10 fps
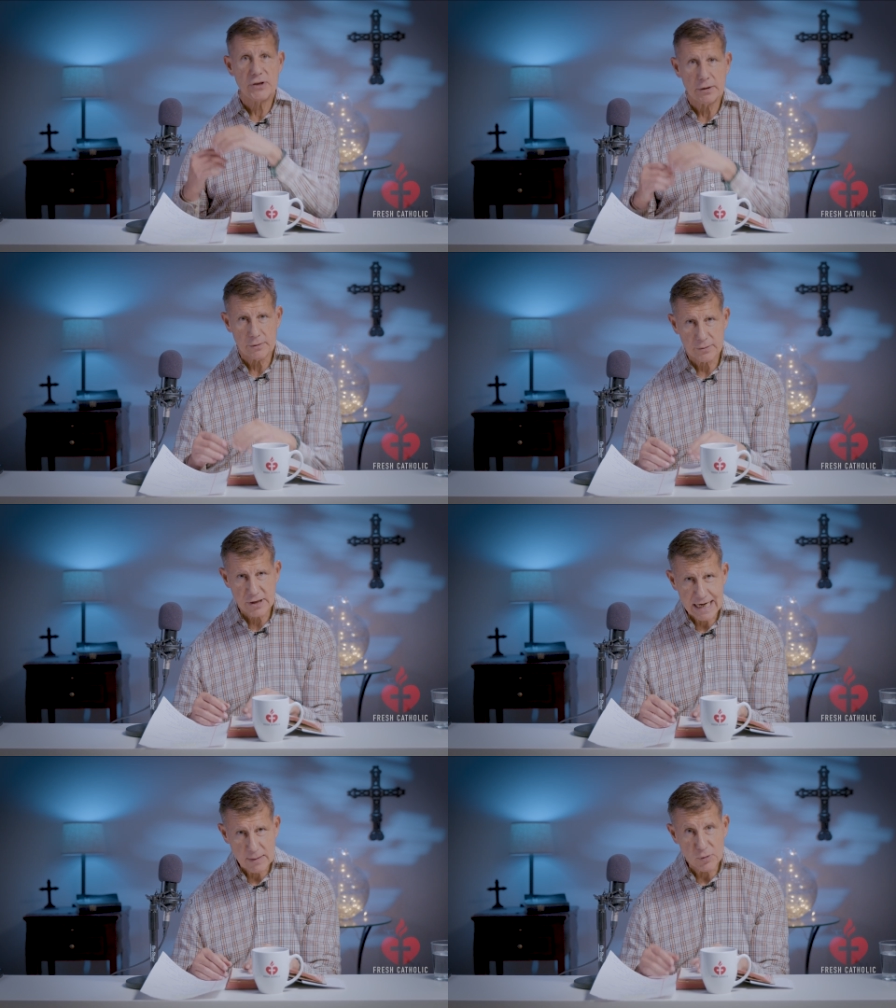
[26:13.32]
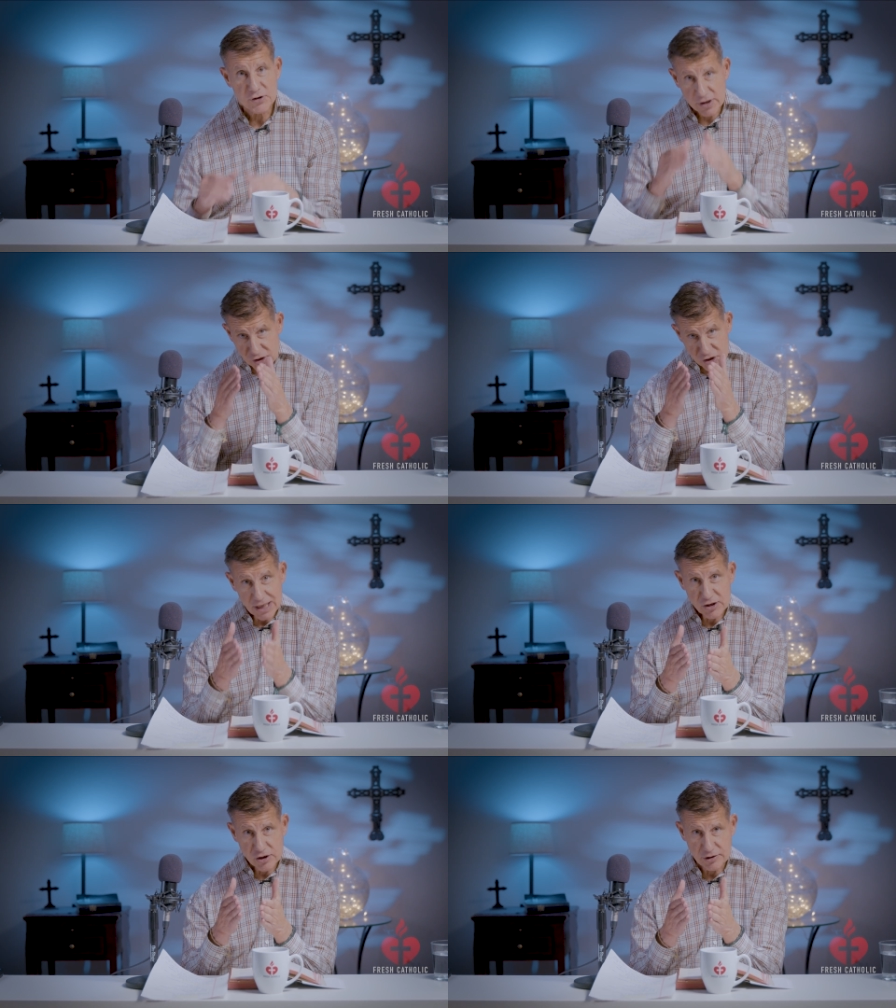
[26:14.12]
their tables to
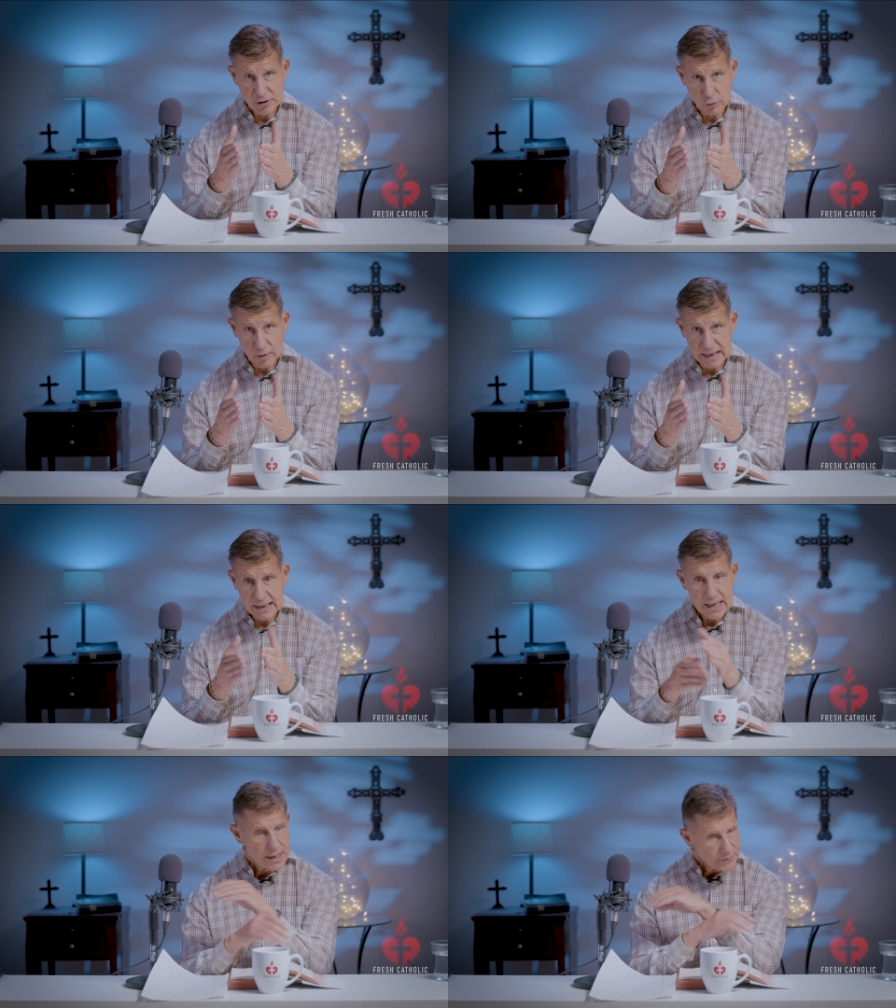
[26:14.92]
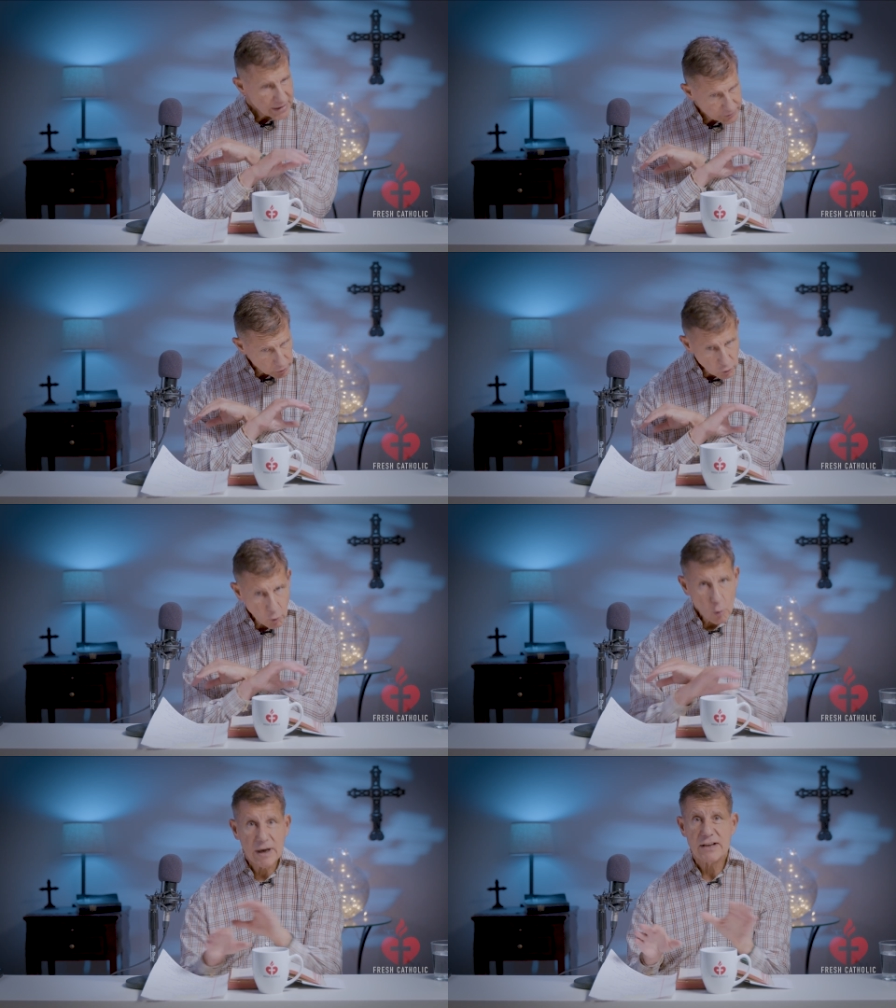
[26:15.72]
such a degree that the
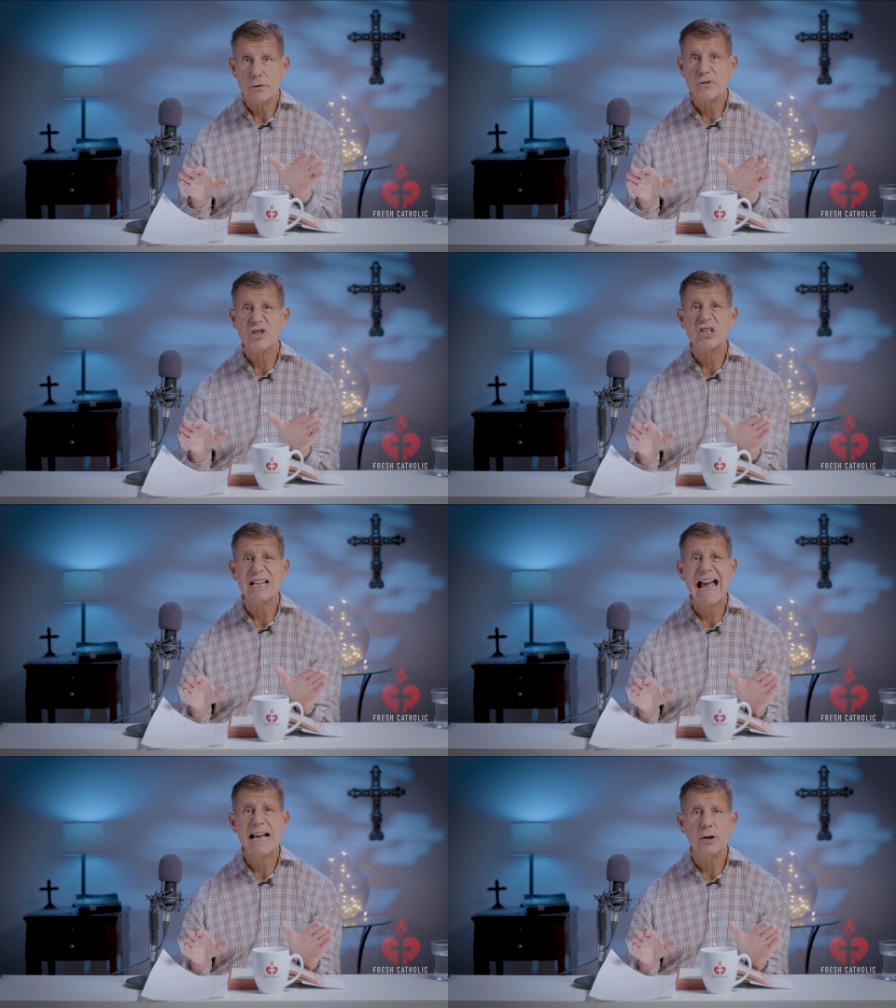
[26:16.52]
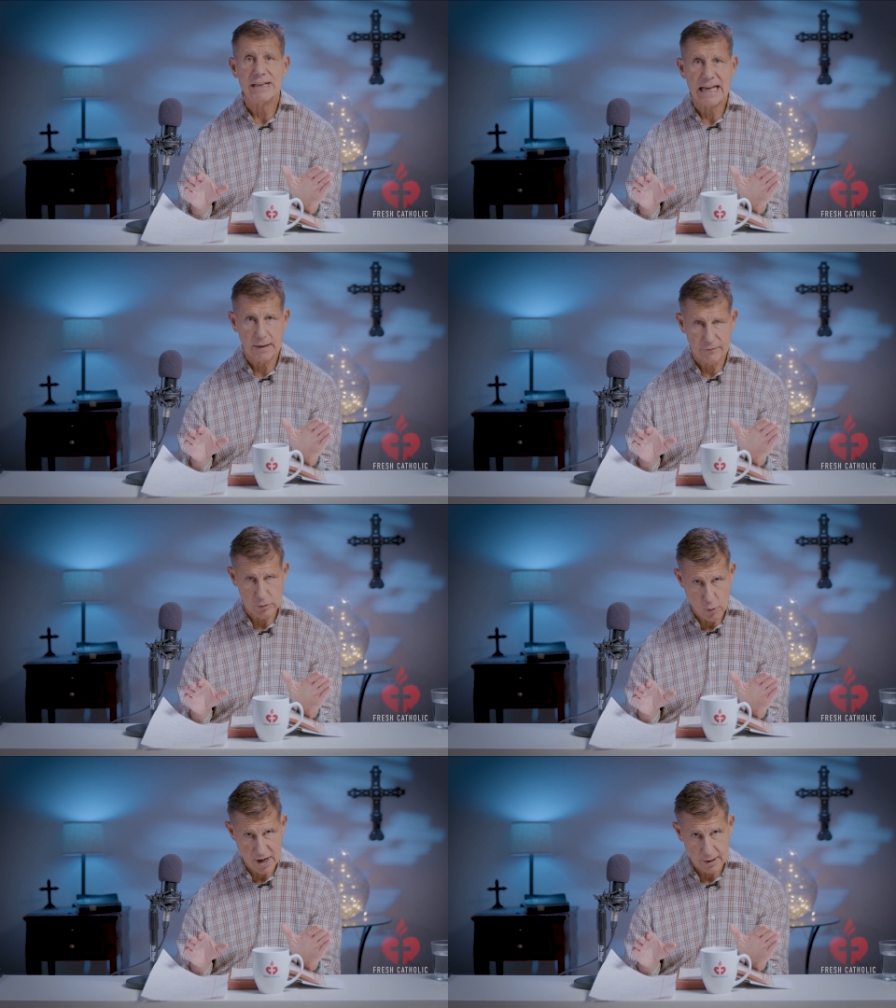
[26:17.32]
coins are scattering
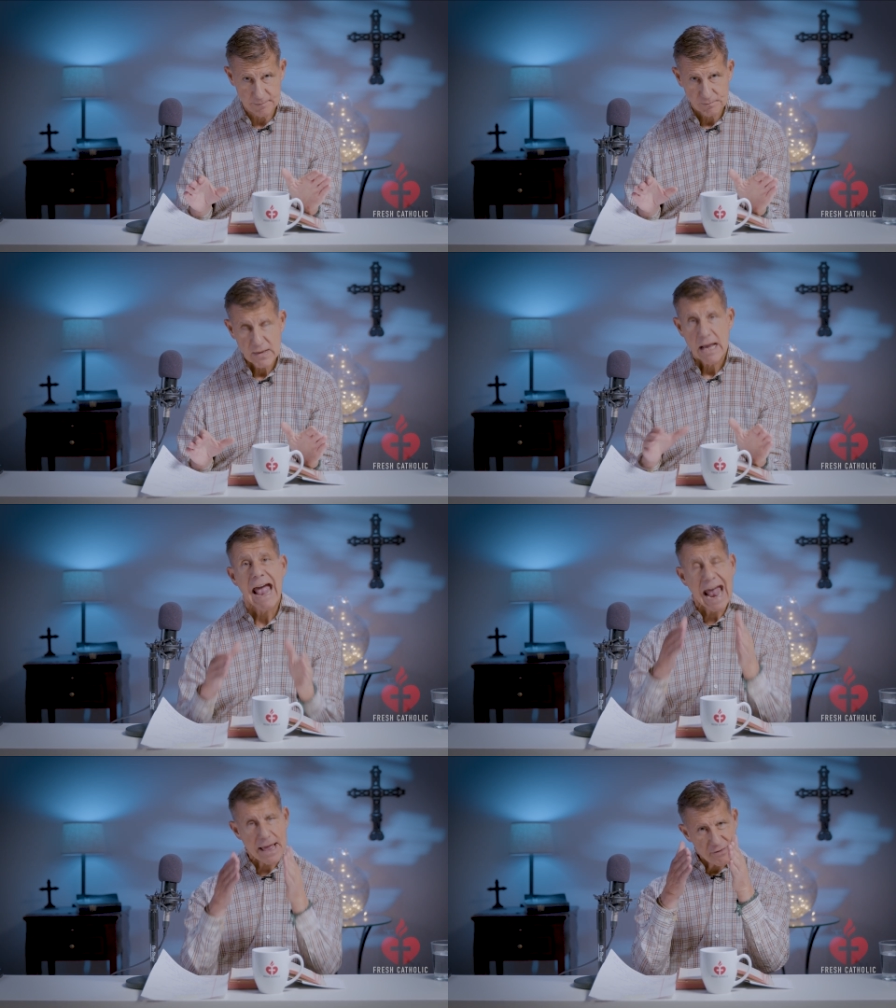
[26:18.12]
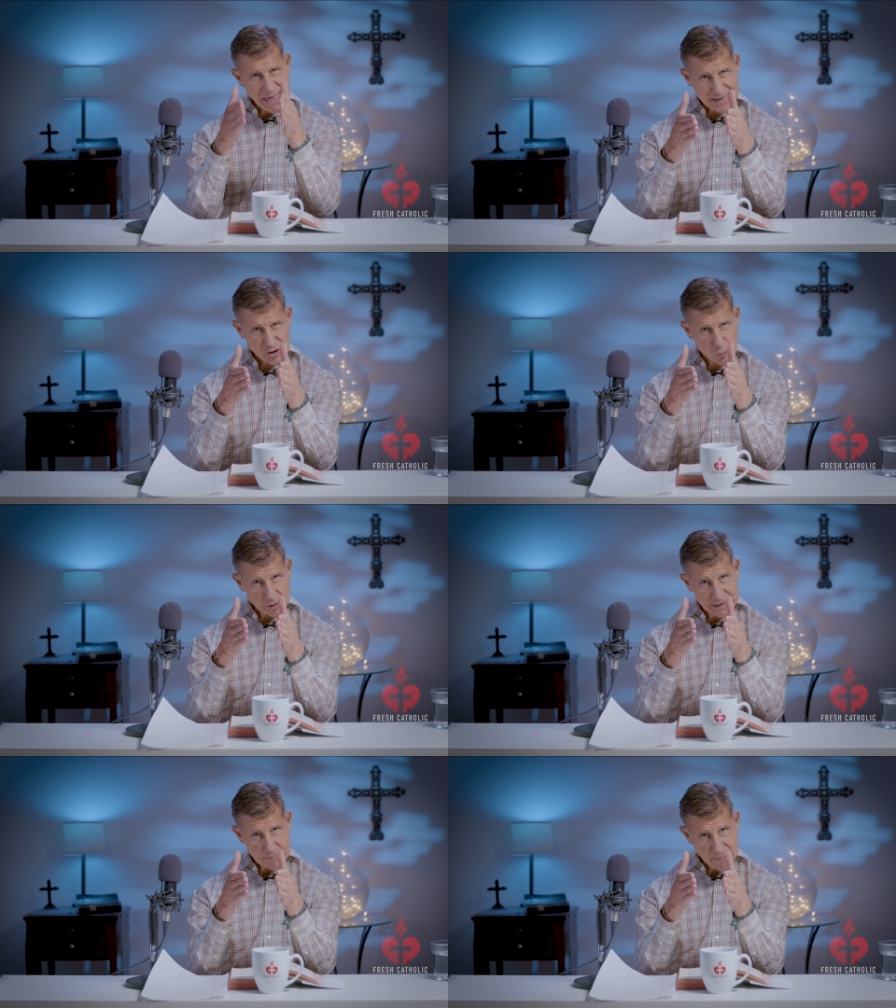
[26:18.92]
everywhere. And that's where
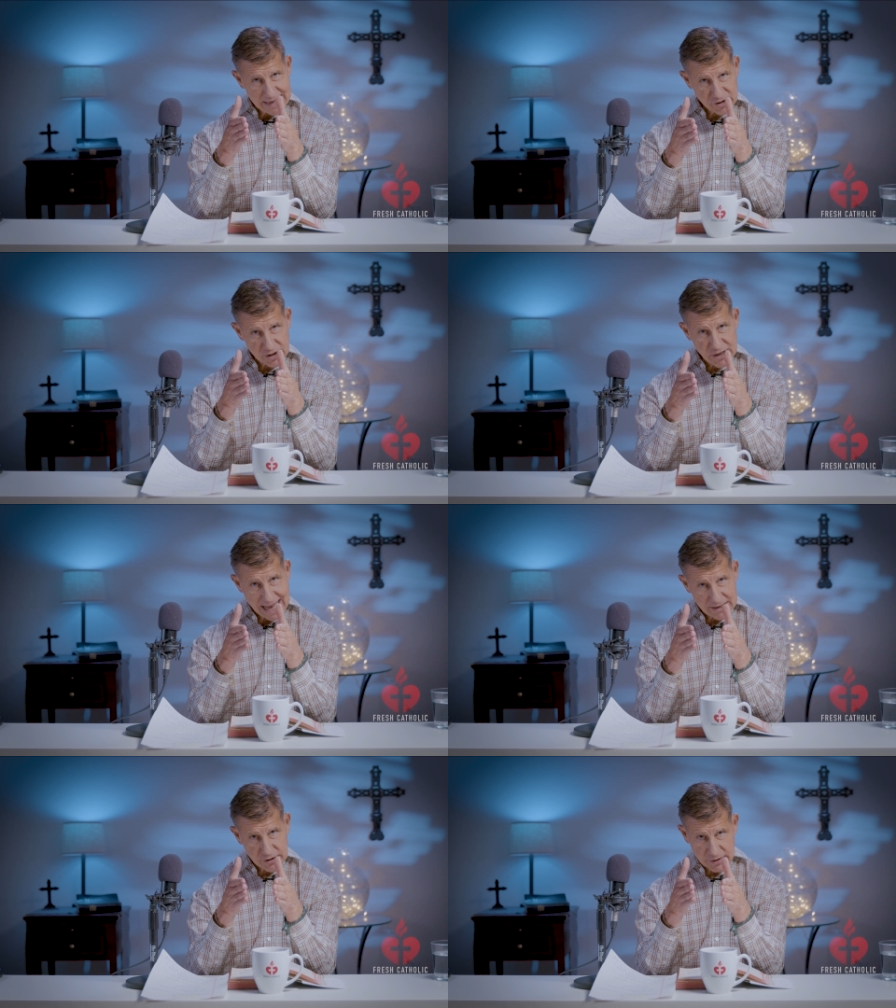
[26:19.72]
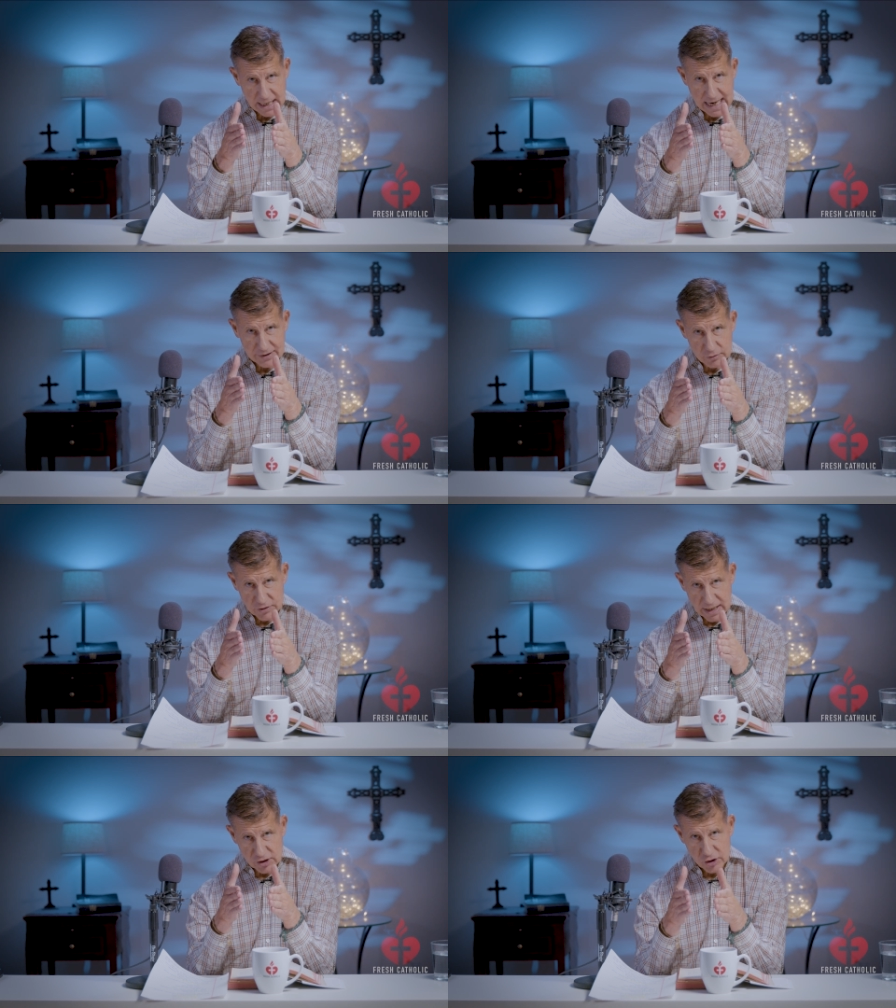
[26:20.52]
he makes his
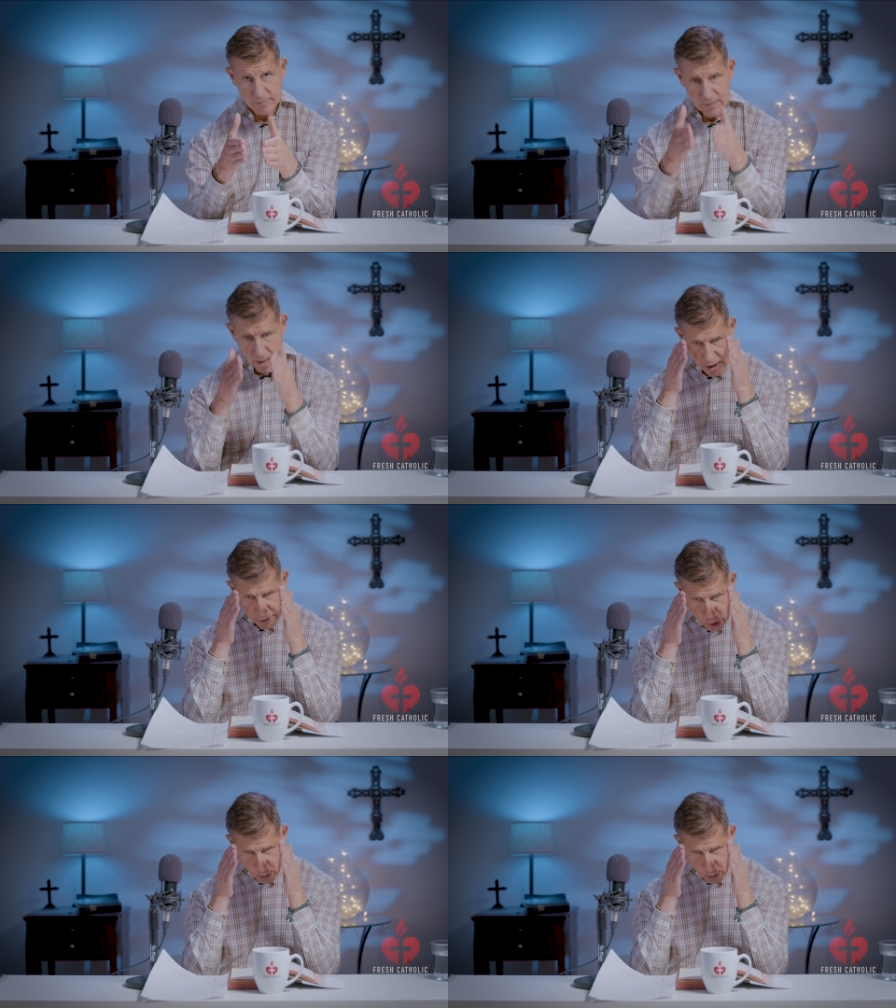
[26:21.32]
accusation. You